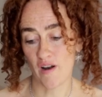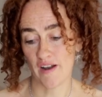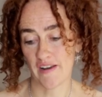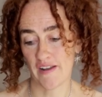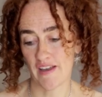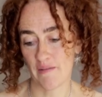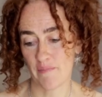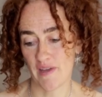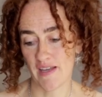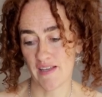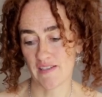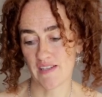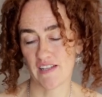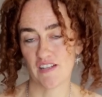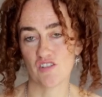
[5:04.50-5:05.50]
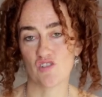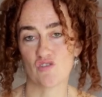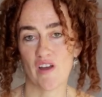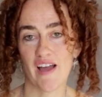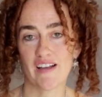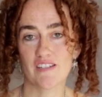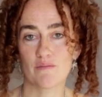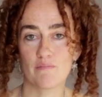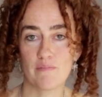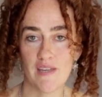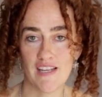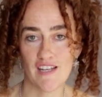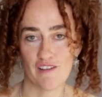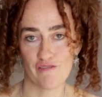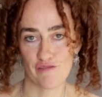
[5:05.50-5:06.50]
our nightmares and extract
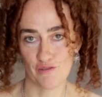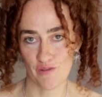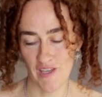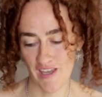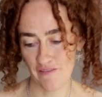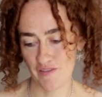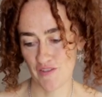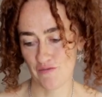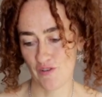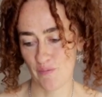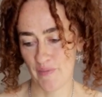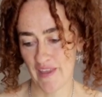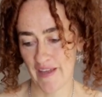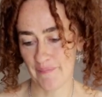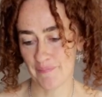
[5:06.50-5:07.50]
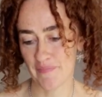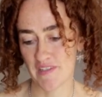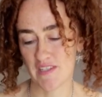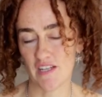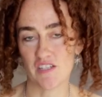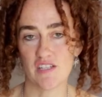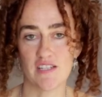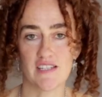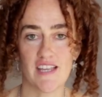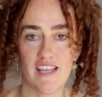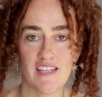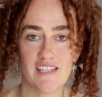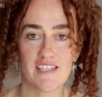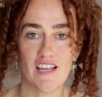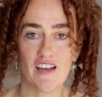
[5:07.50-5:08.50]
meaningful gifts from them, such as
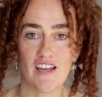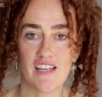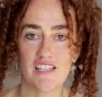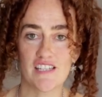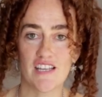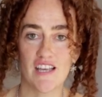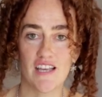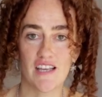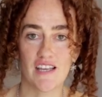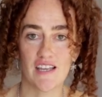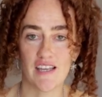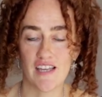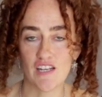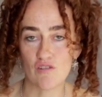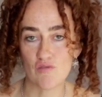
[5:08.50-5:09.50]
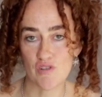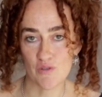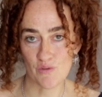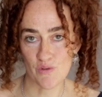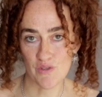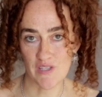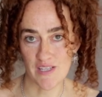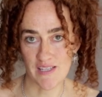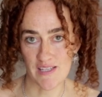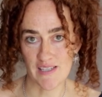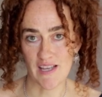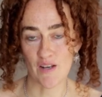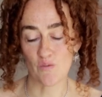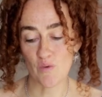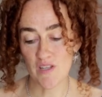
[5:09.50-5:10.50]
insight, inner resources,
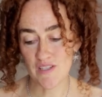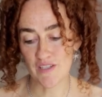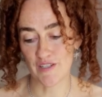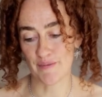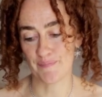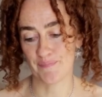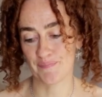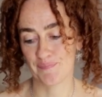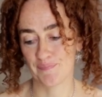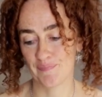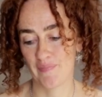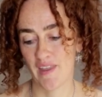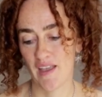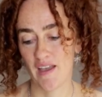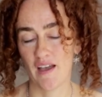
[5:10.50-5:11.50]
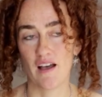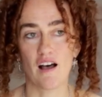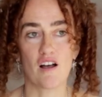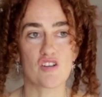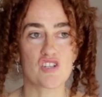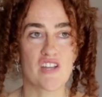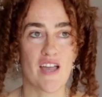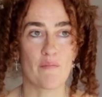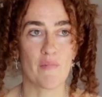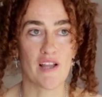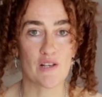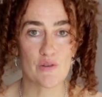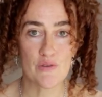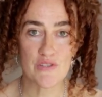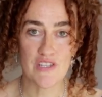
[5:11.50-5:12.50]
and wisdom. I'll share my
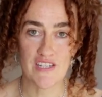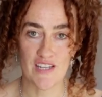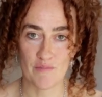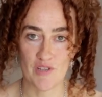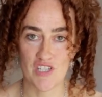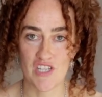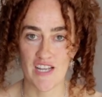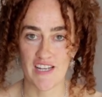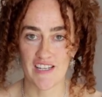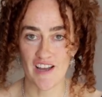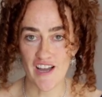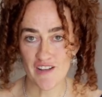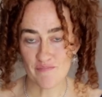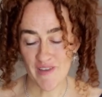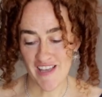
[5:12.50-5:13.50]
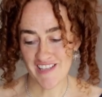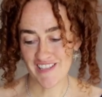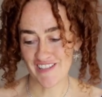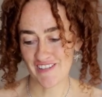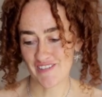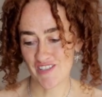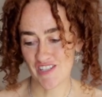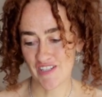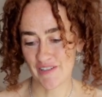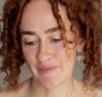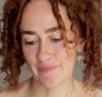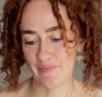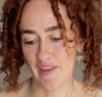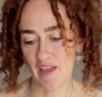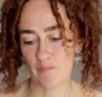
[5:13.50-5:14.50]
lucid imaging nightmare
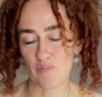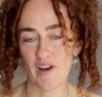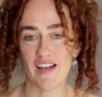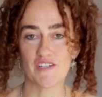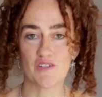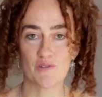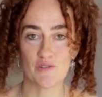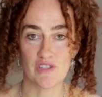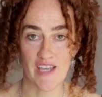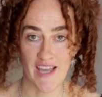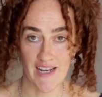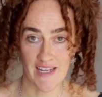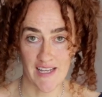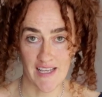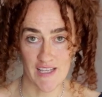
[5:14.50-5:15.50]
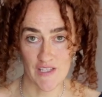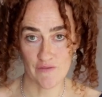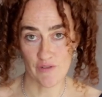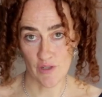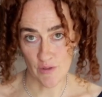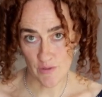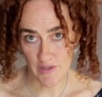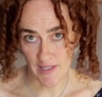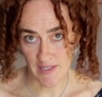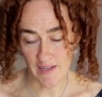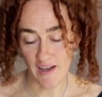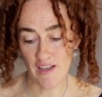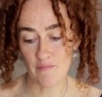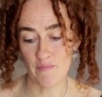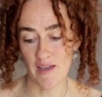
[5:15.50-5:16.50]
solution and practical techniques for lucid
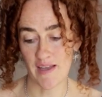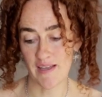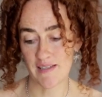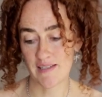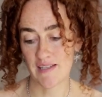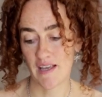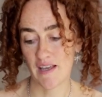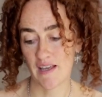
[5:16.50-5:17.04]
nightmares,